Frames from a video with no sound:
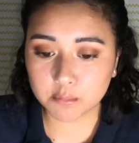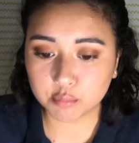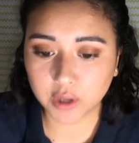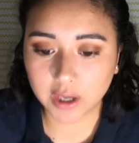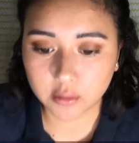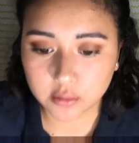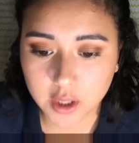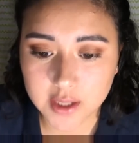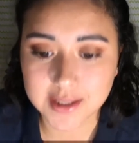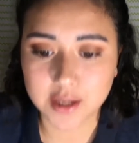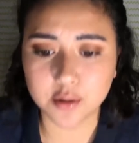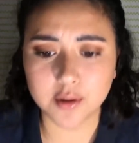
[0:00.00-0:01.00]
brown
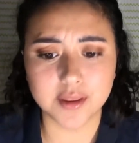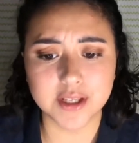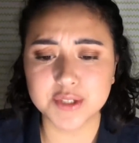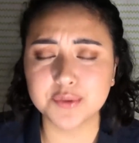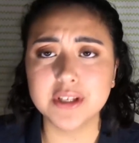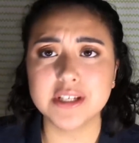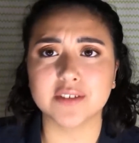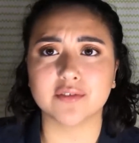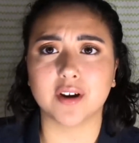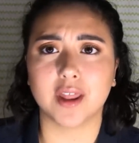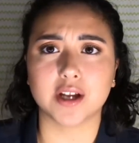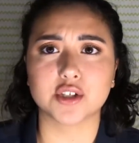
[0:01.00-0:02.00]
gloss. I don't know, I think it's really
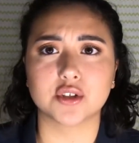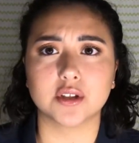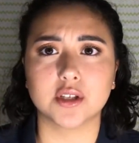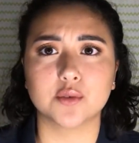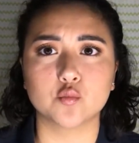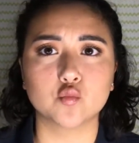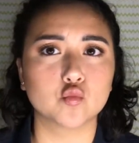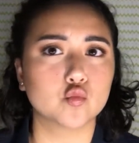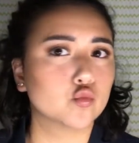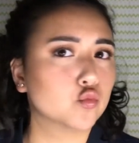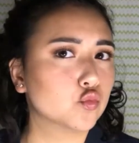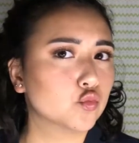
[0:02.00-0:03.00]
different actually.
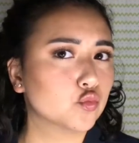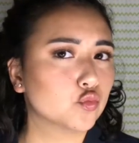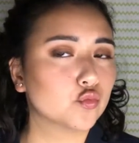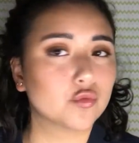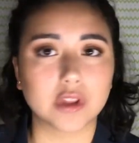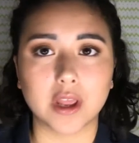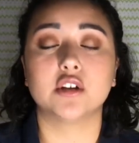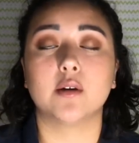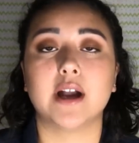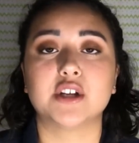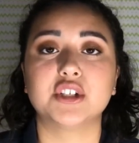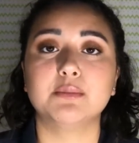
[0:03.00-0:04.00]
So
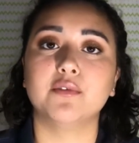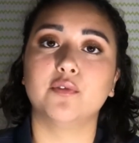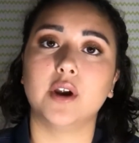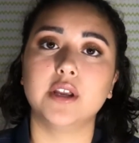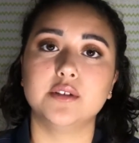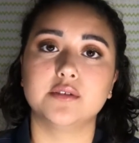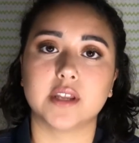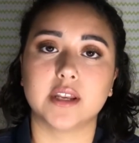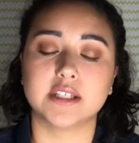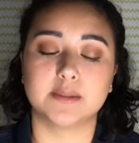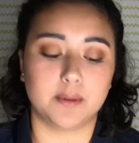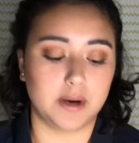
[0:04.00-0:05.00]
actually before I use
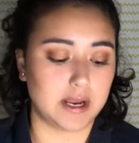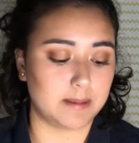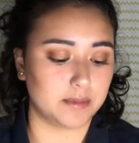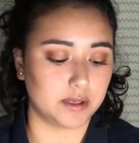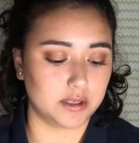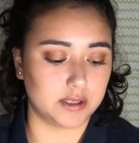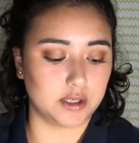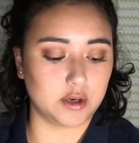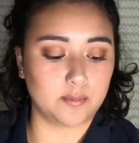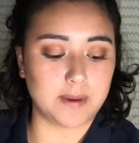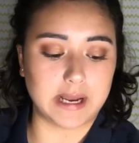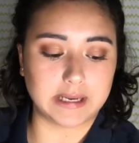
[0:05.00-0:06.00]
setting spray, I'm gonna
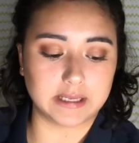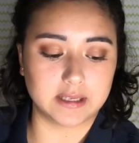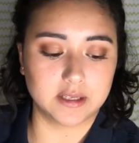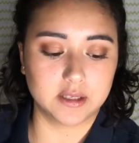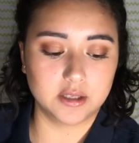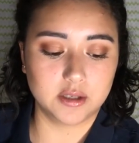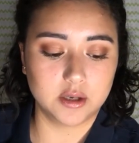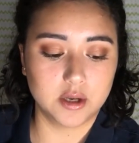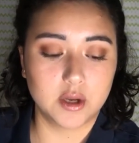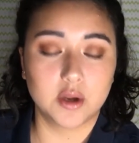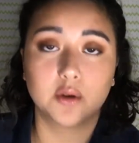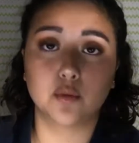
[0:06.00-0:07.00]
go back in
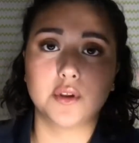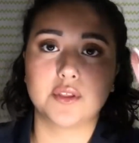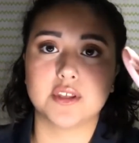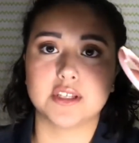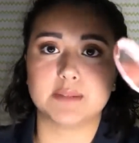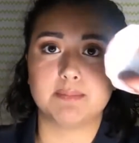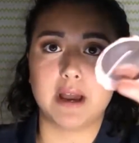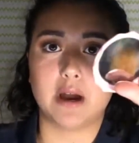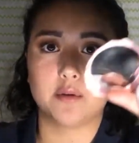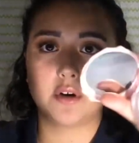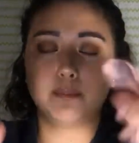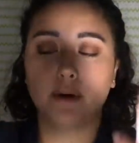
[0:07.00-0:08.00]
with this
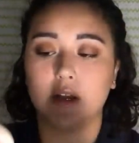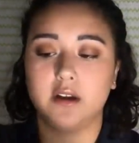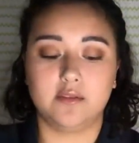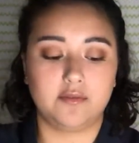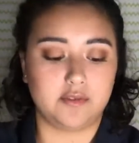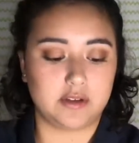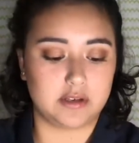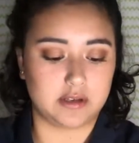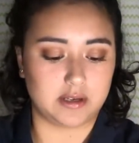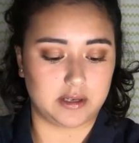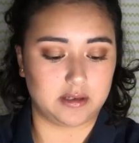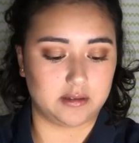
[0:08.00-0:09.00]
powder puff, and
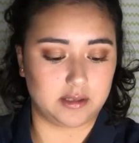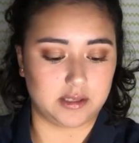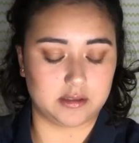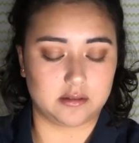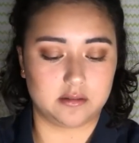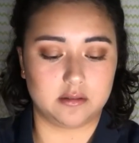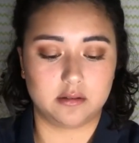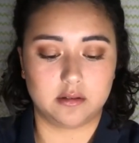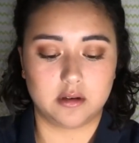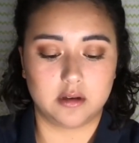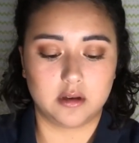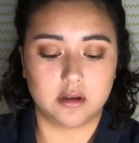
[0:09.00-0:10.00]
I like
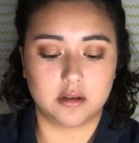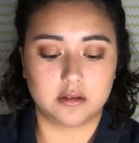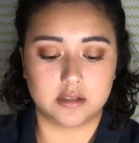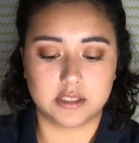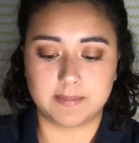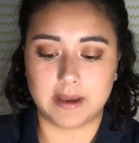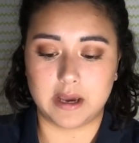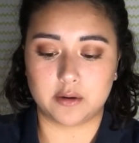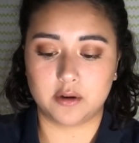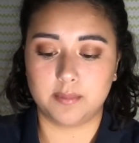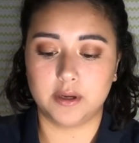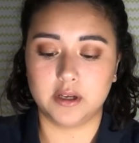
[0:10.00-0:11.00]
this
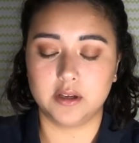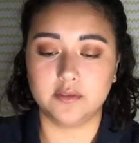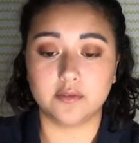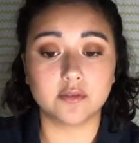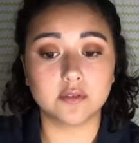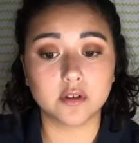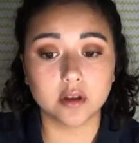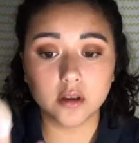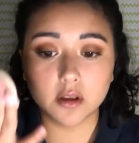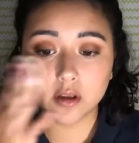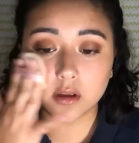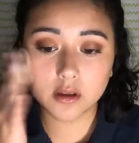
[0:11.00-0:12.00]
powder puff
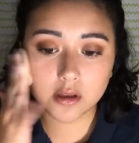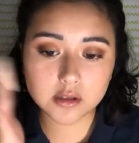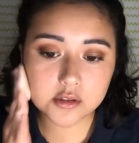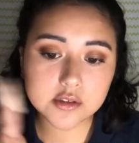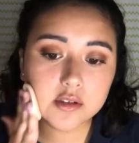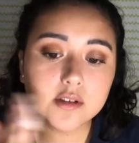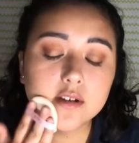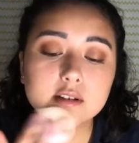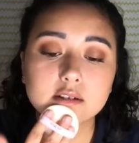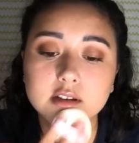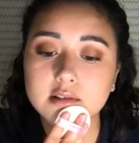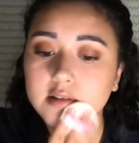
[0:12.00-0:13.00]
and just
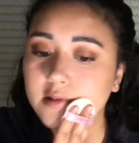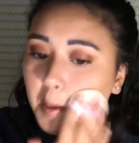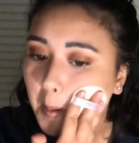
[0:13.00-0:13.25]
kind of